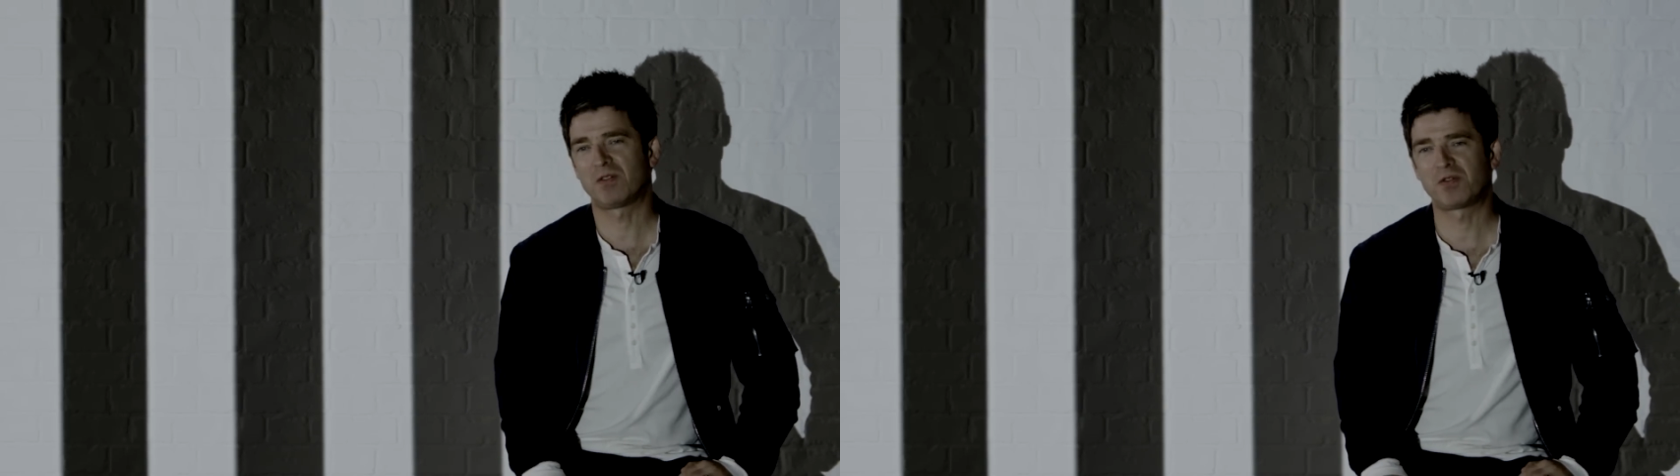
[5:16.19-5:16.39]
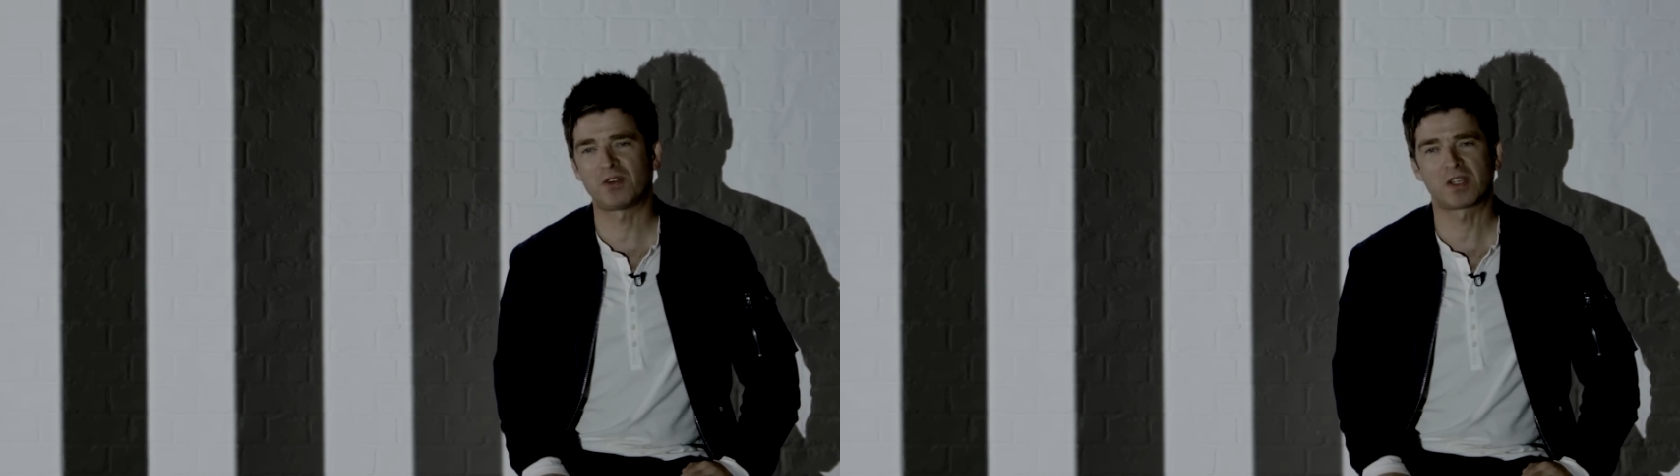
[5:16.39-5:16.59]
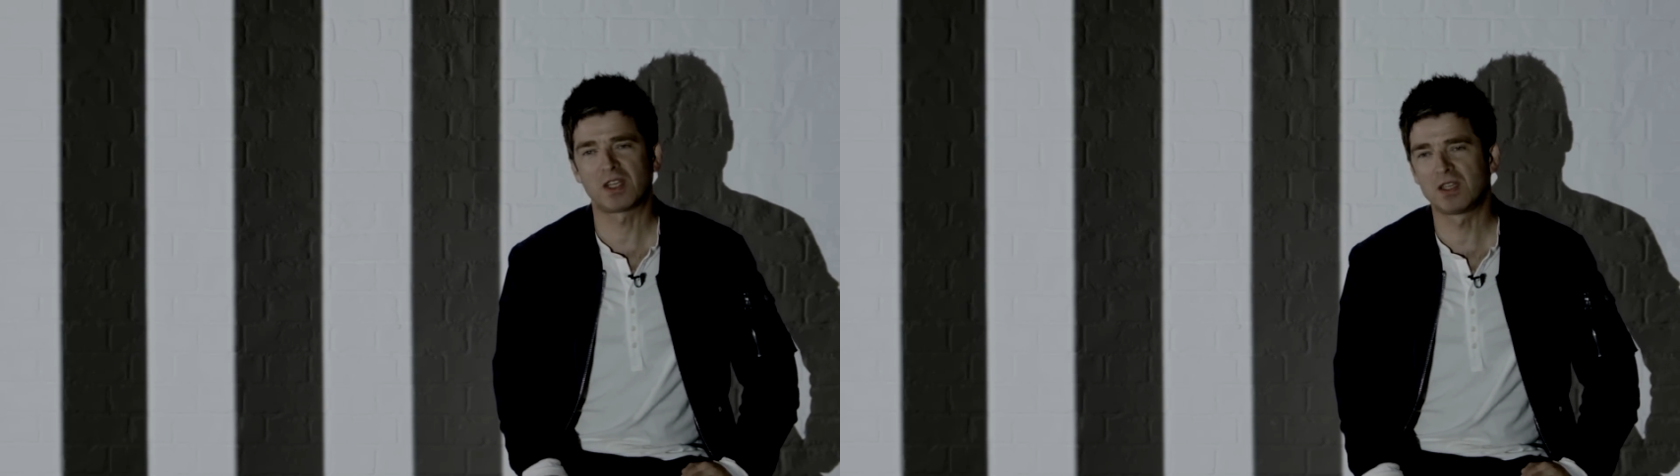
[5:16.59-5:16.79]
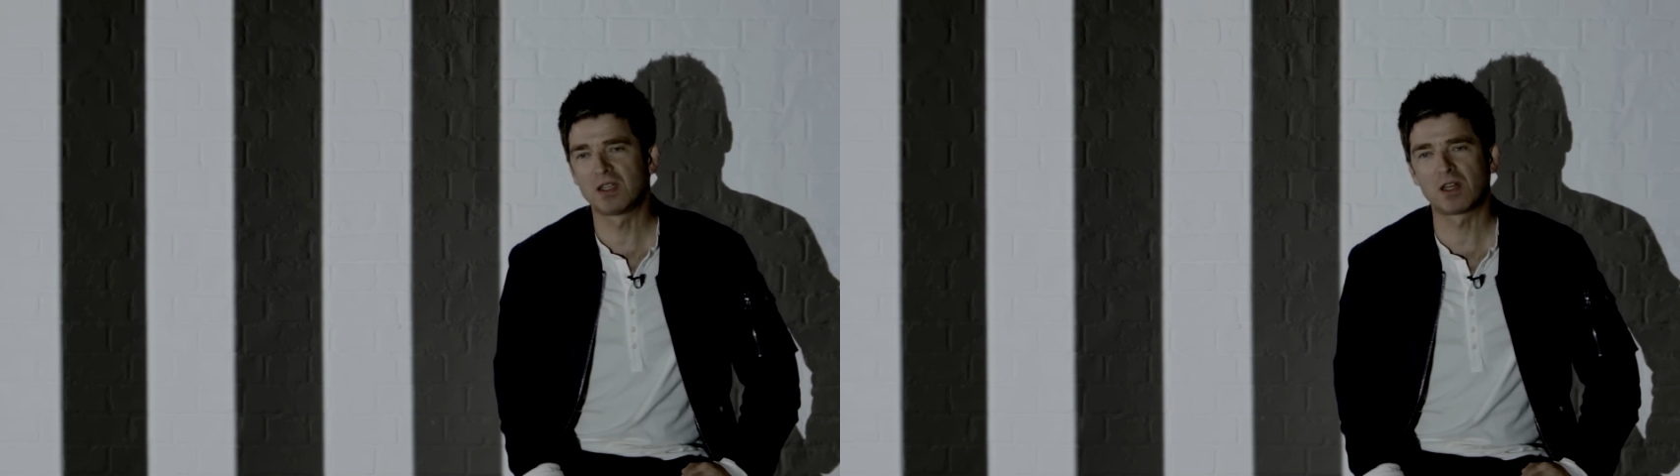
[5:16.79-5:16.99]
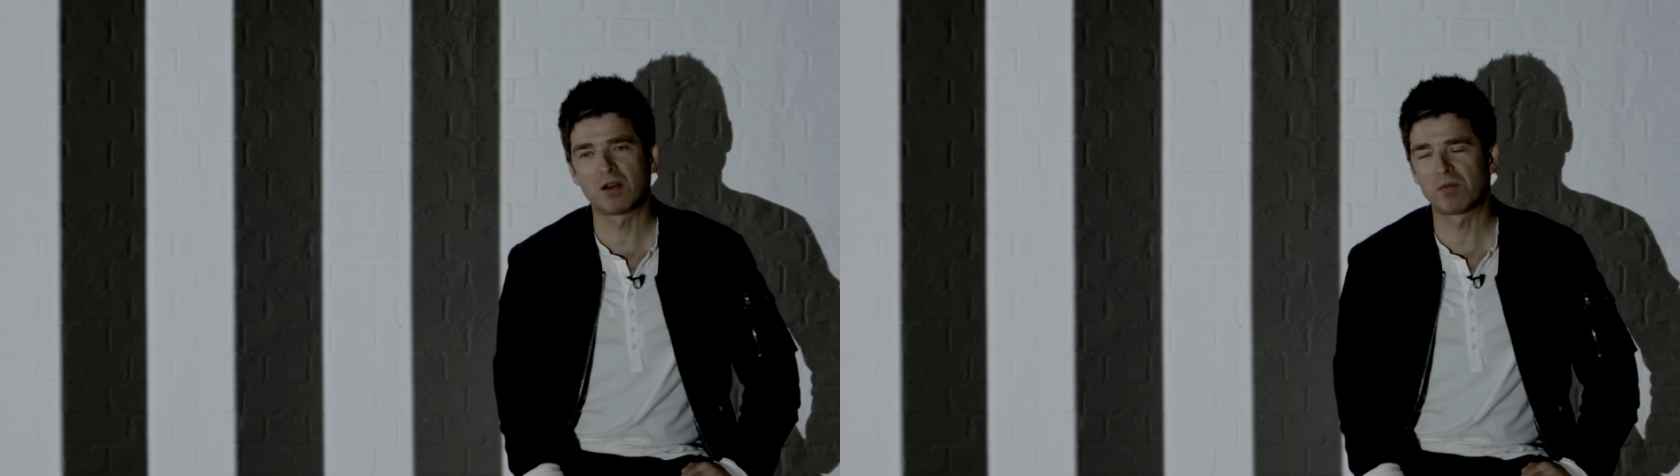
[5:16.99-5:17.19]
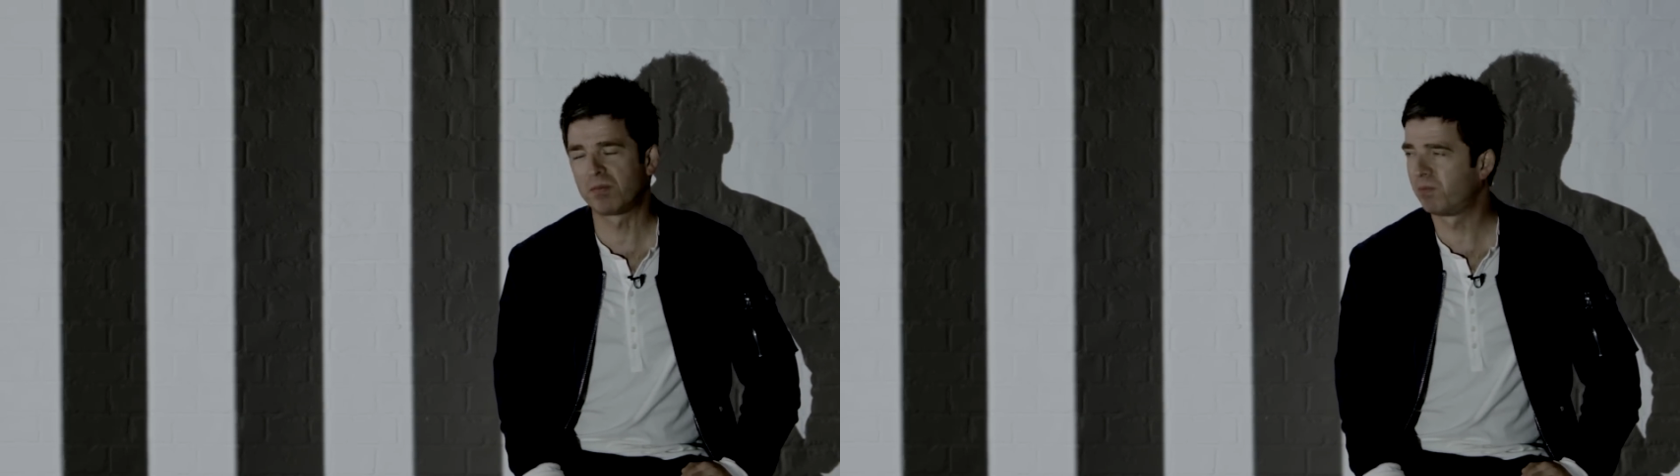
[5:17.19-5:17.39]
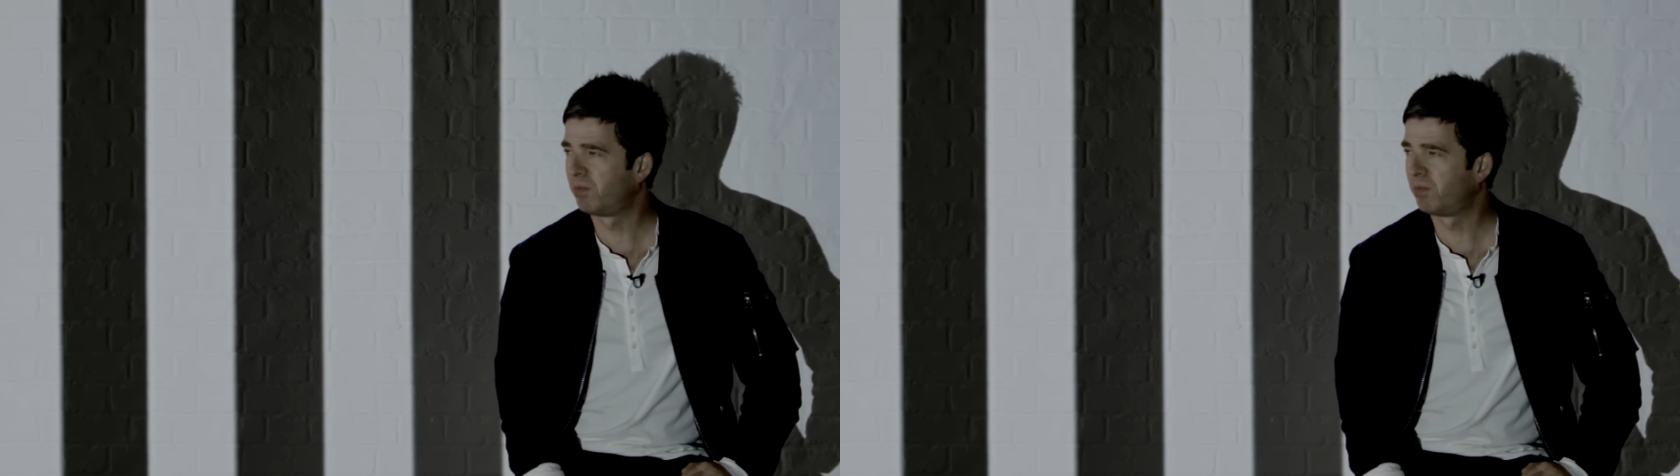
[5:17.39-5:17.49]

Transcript: fucking, you know,